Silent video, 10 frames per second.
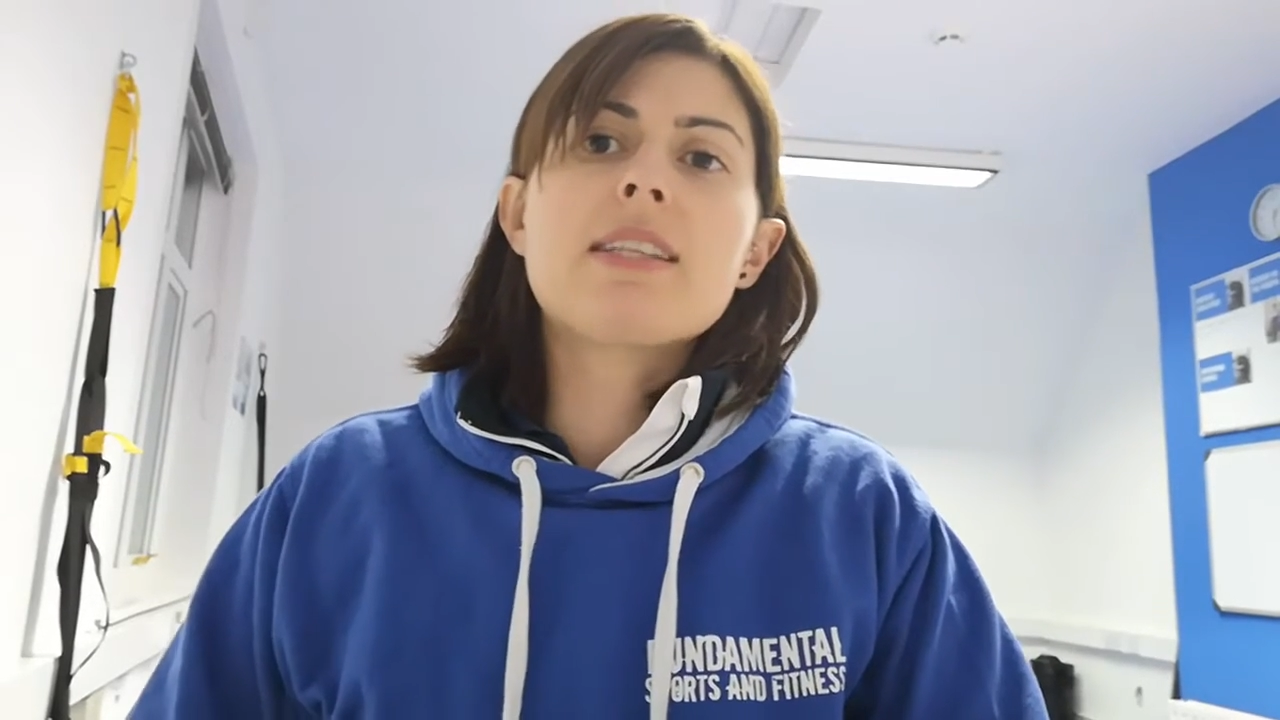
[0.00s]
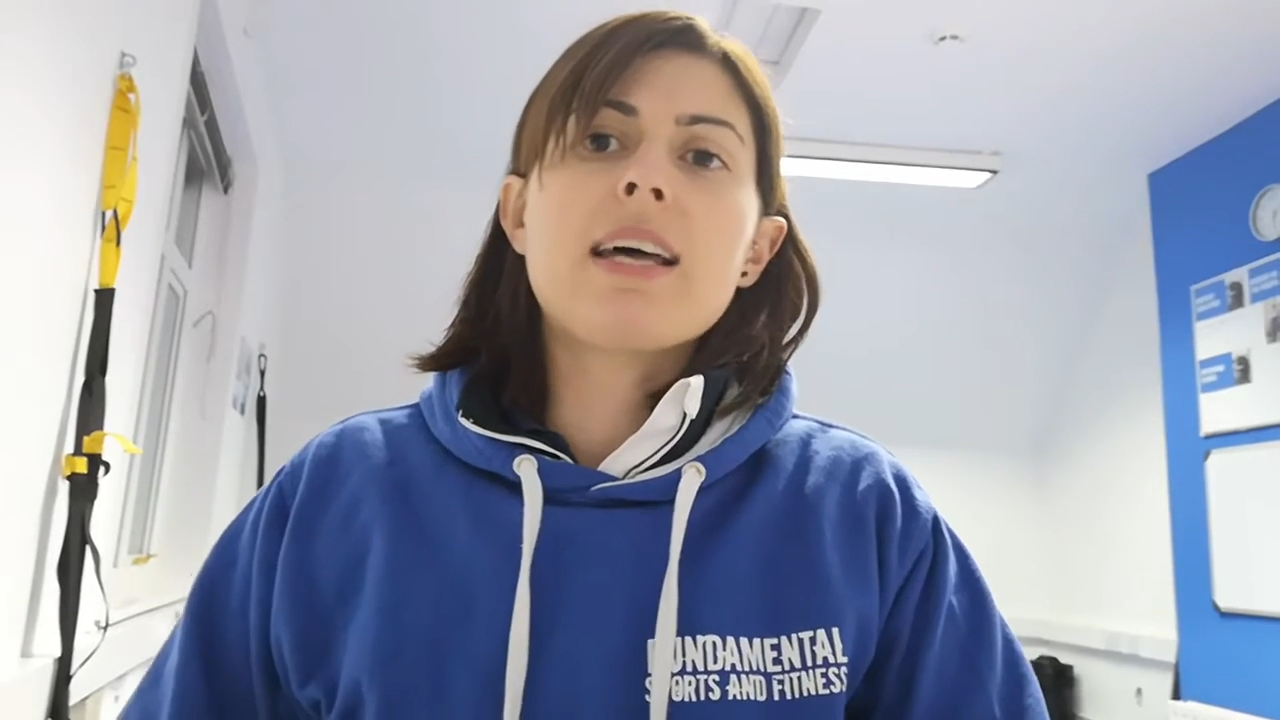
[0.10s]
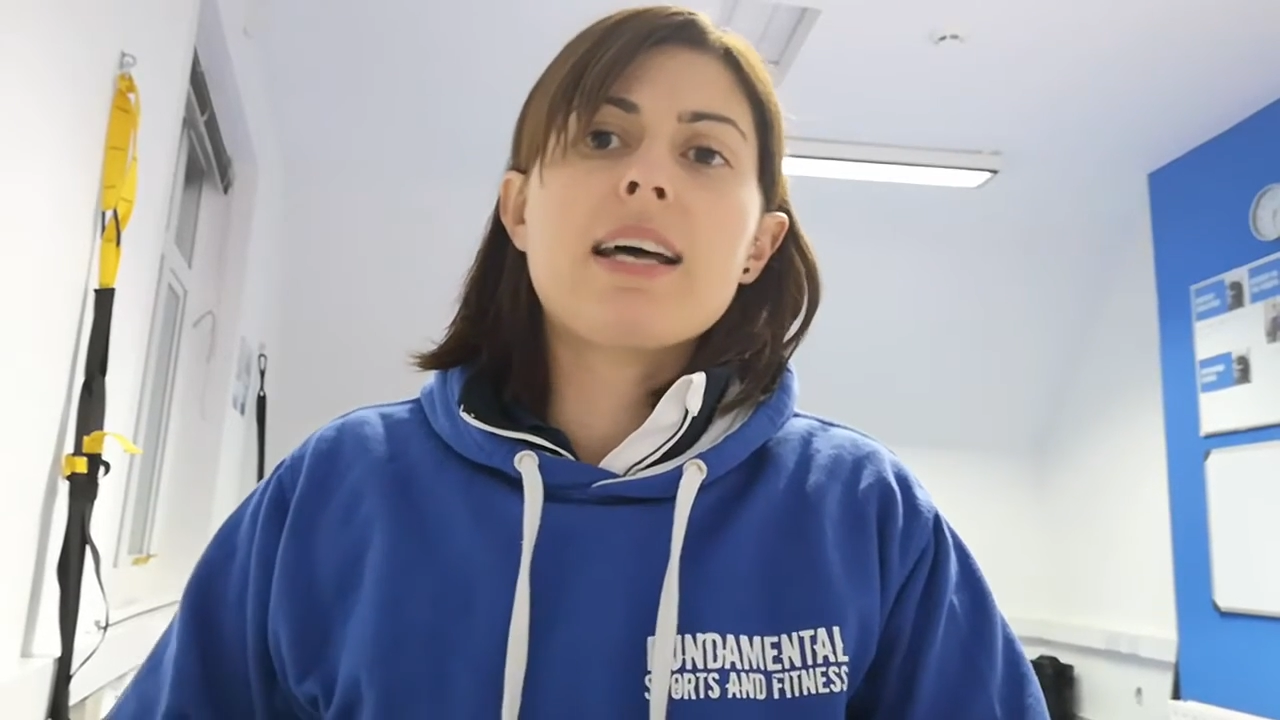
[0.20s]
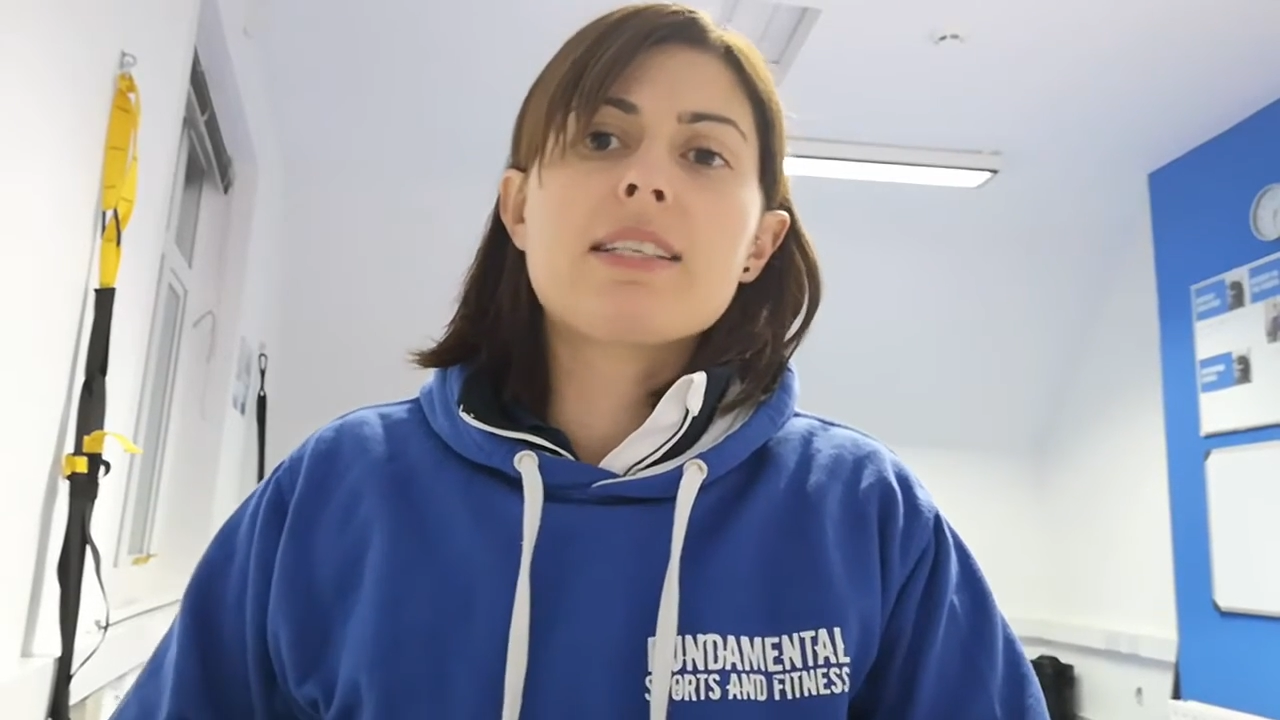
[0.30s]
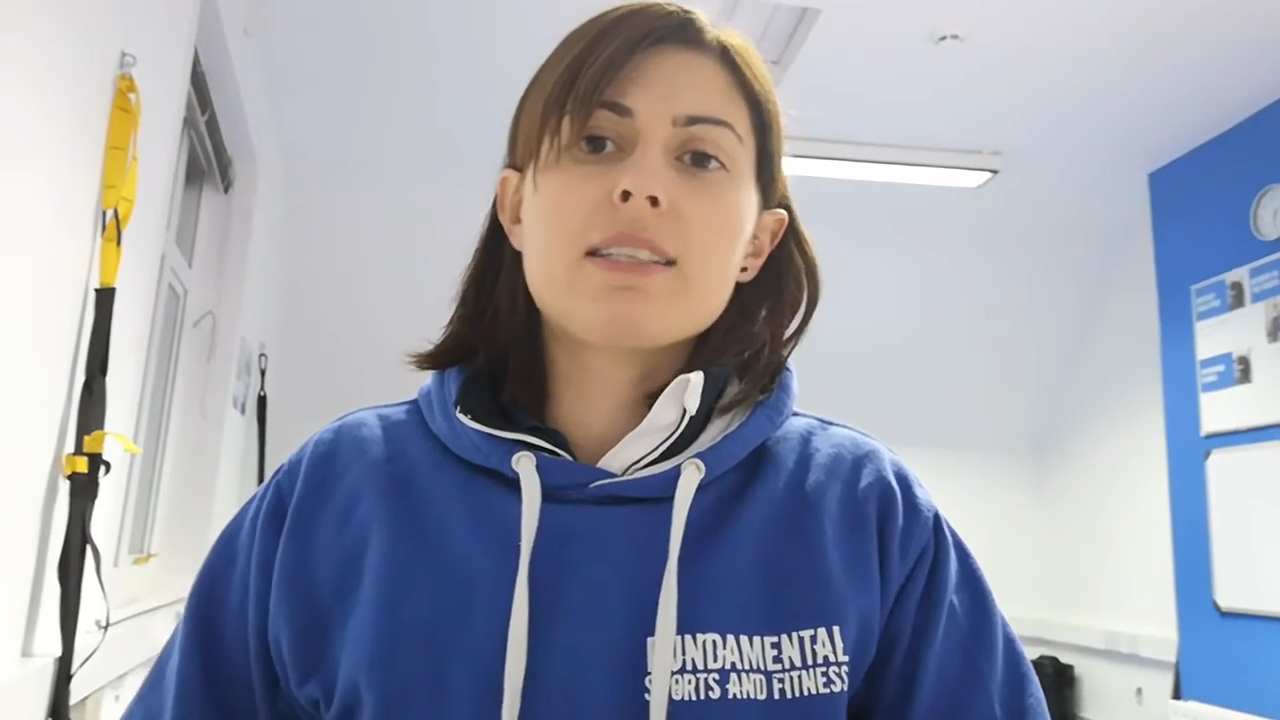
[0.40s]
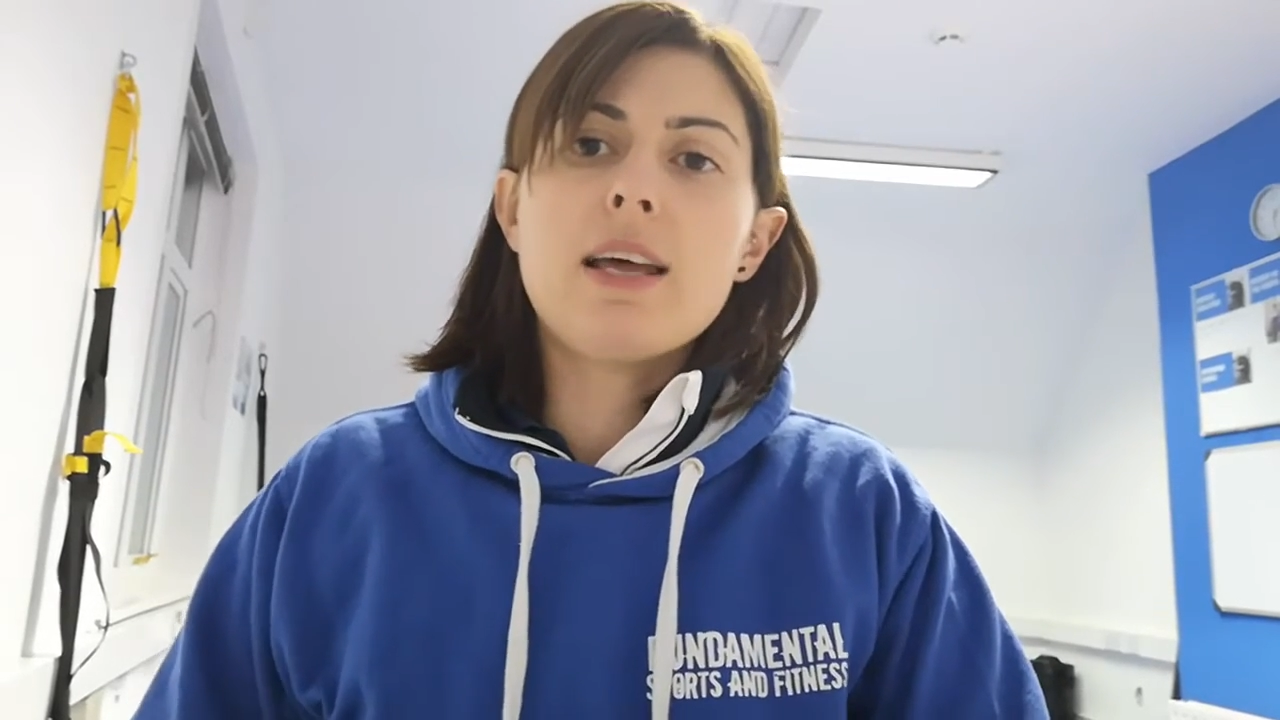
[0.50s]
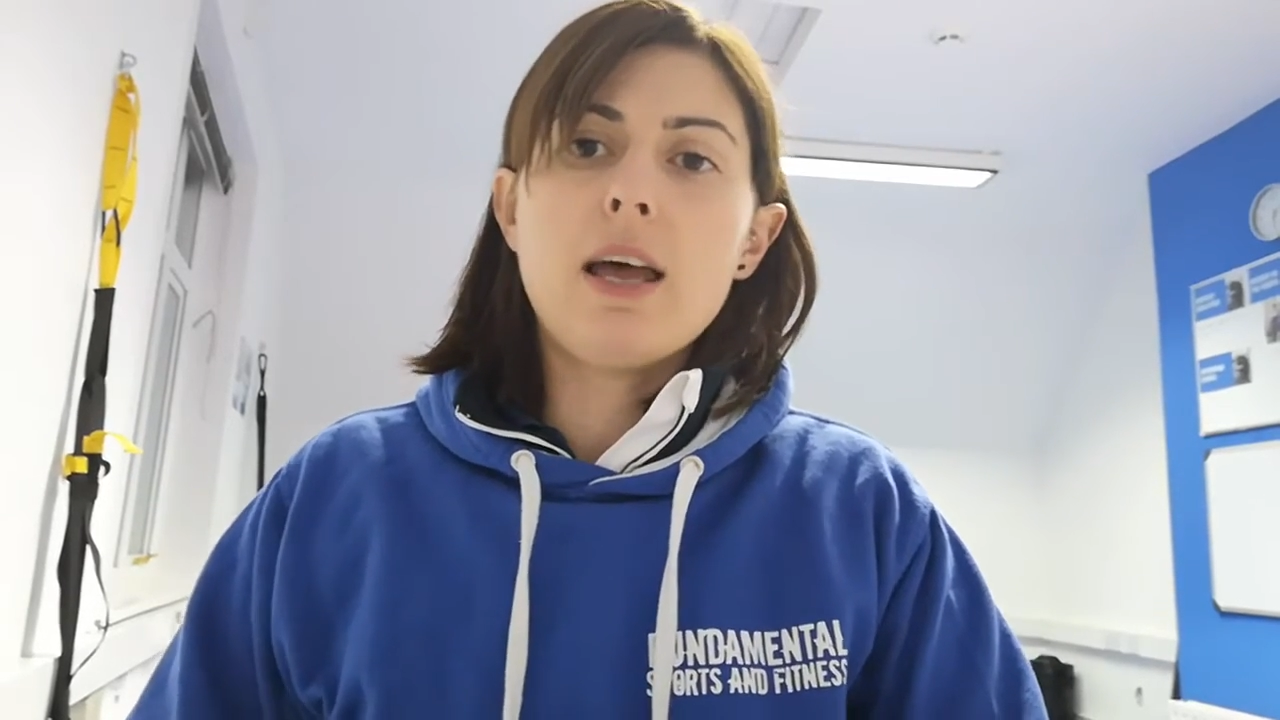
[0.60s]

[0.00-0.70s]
that